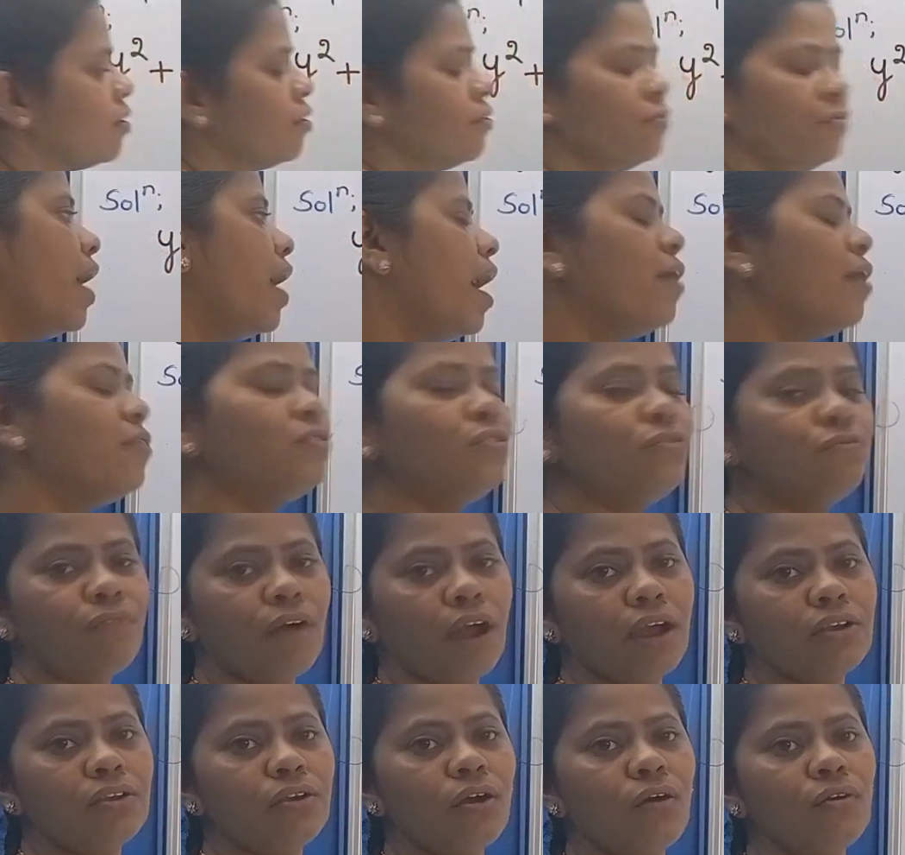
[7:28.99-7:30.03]
We have to
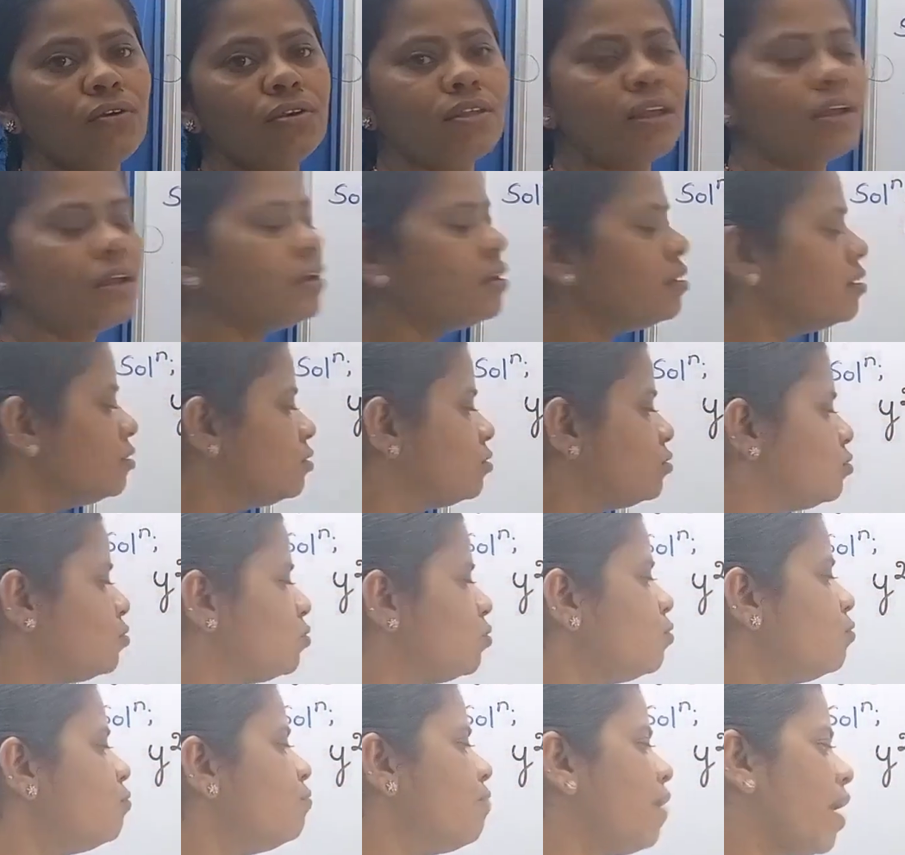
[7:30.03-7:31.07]
find out the
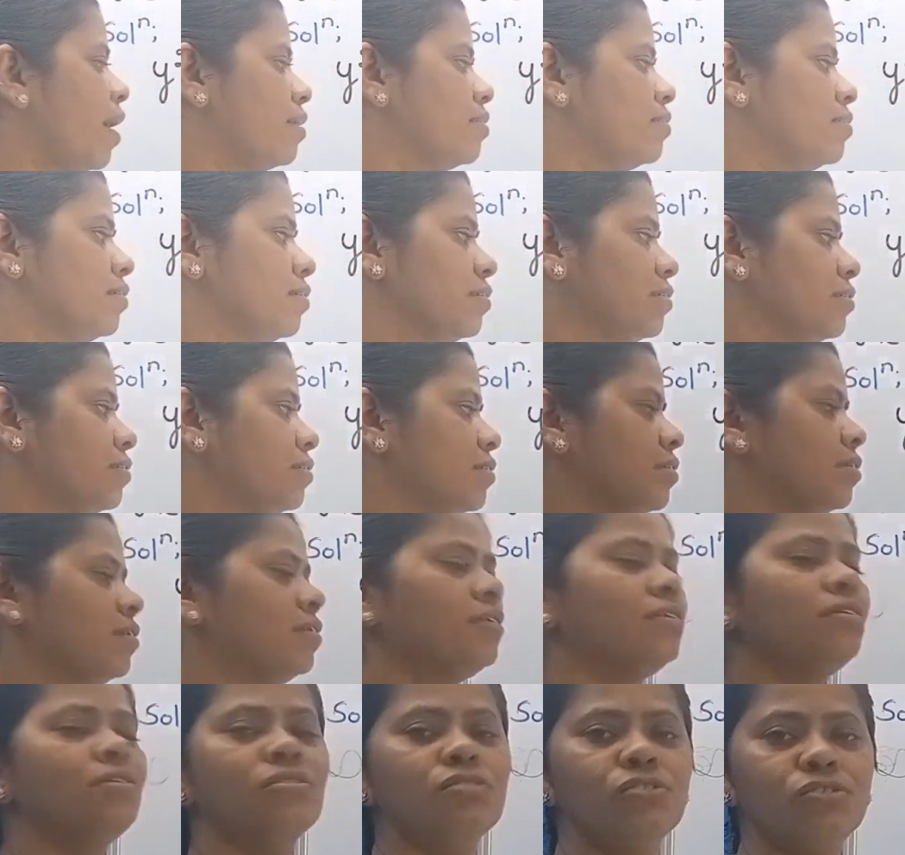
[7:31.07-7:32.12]
two factors,
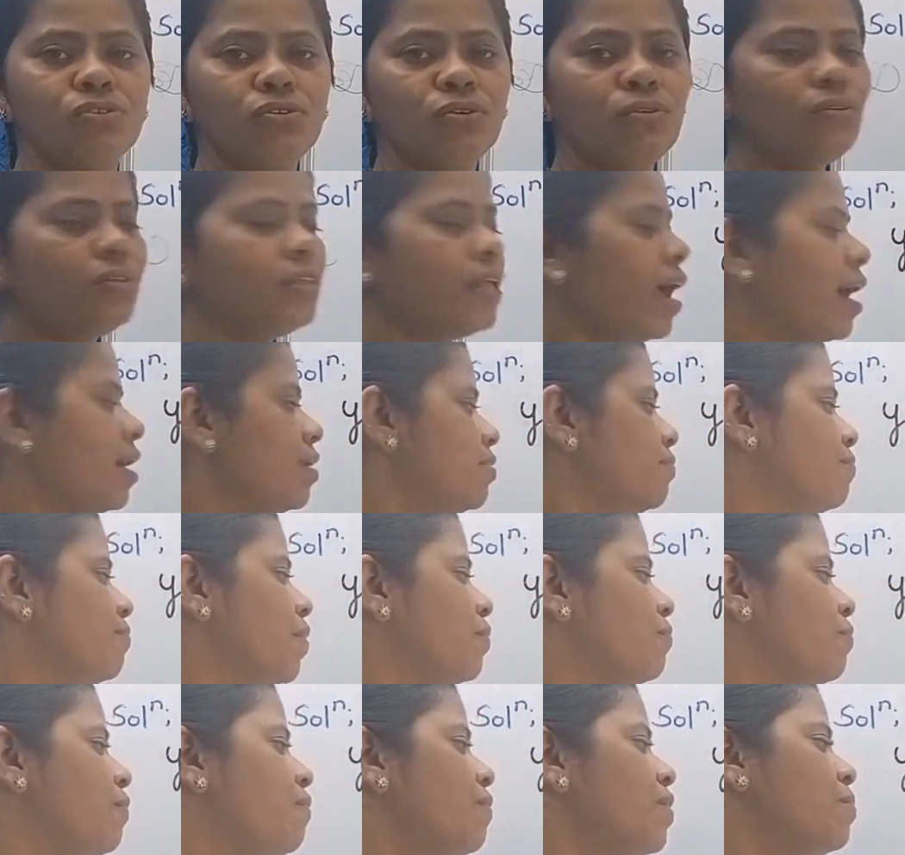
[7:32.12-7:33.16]
so that
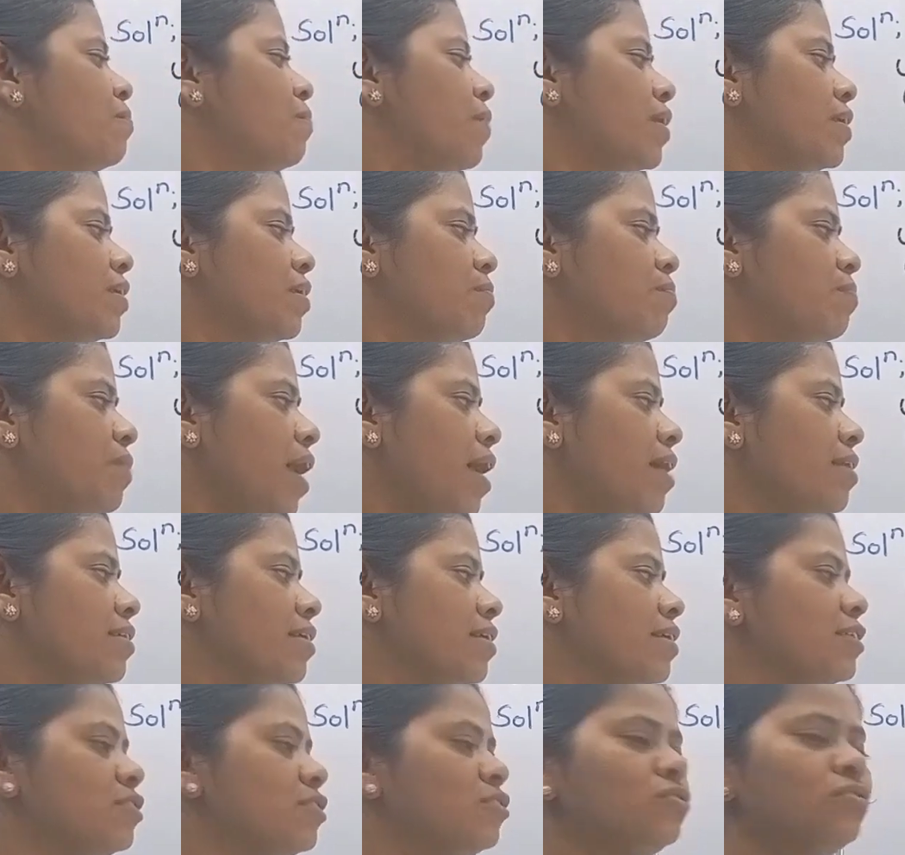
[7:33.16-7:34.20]
when we will multiply
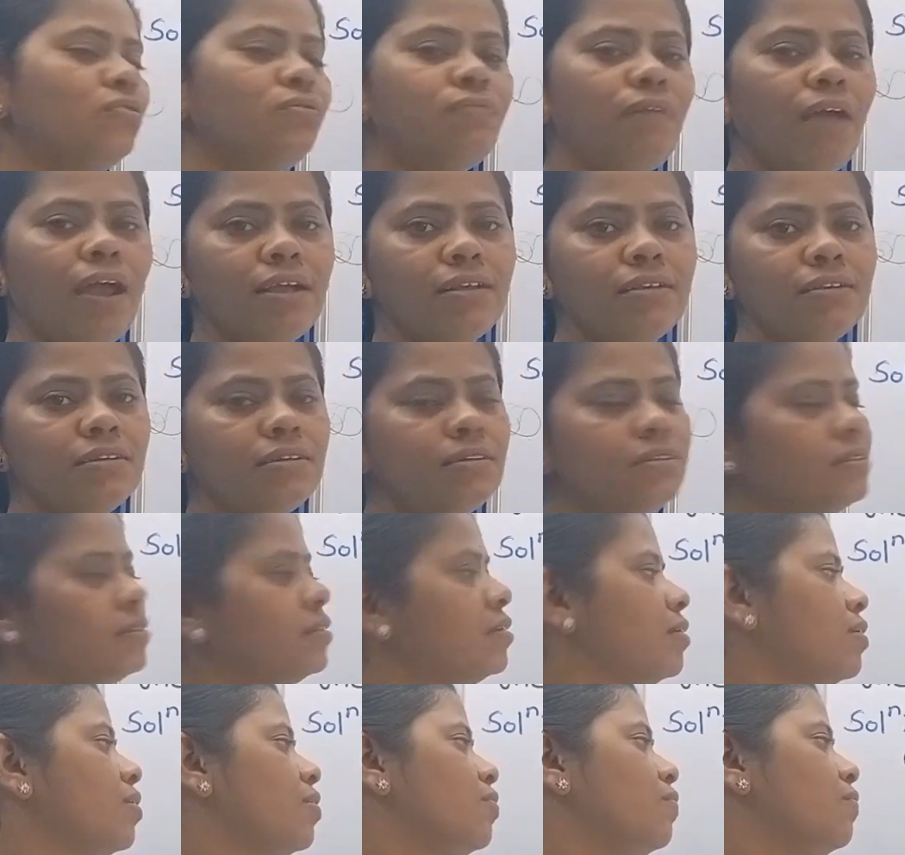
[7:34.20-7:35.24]
these two
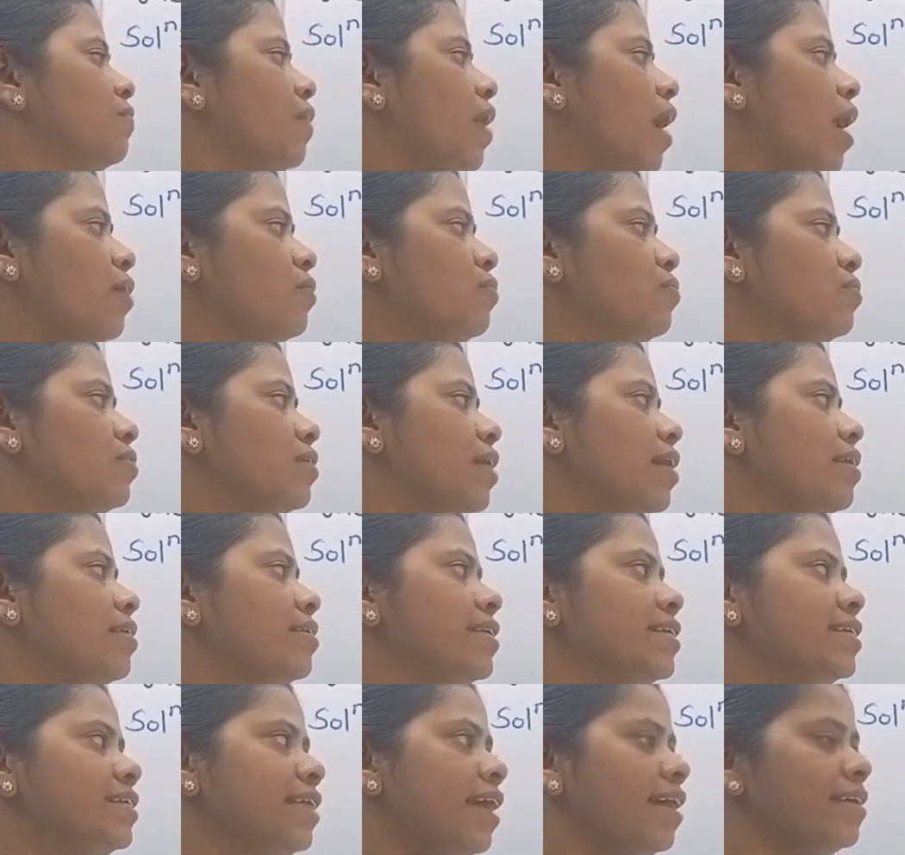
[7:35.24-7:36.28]
factors, we have to
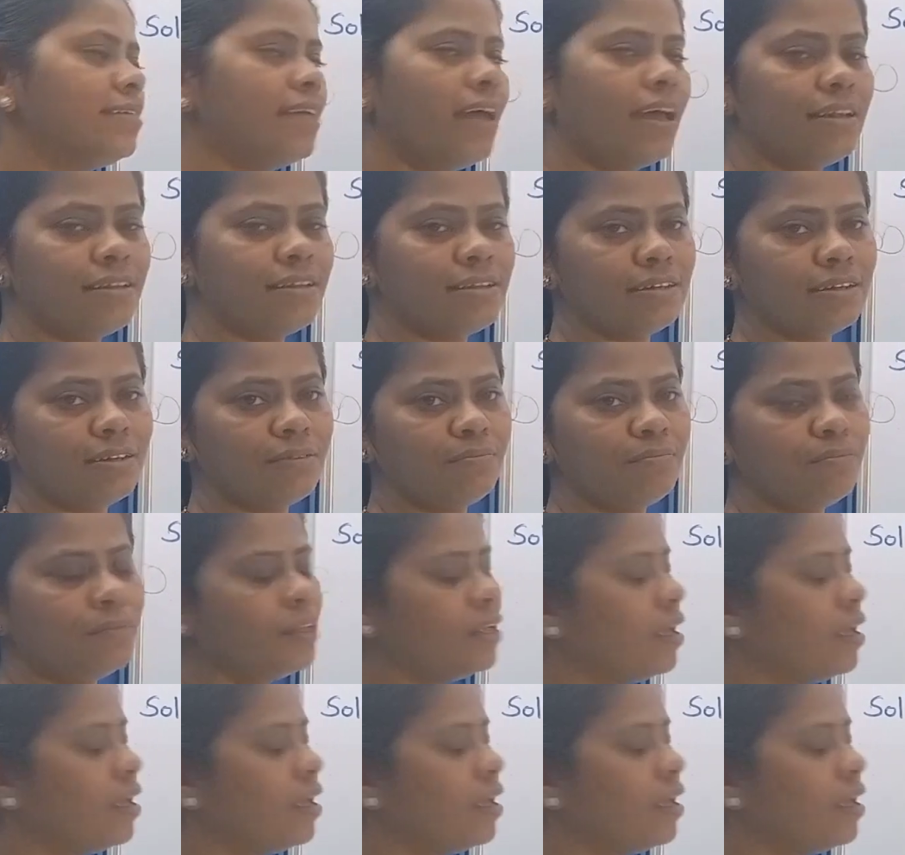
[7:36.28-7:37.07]
get this as answer.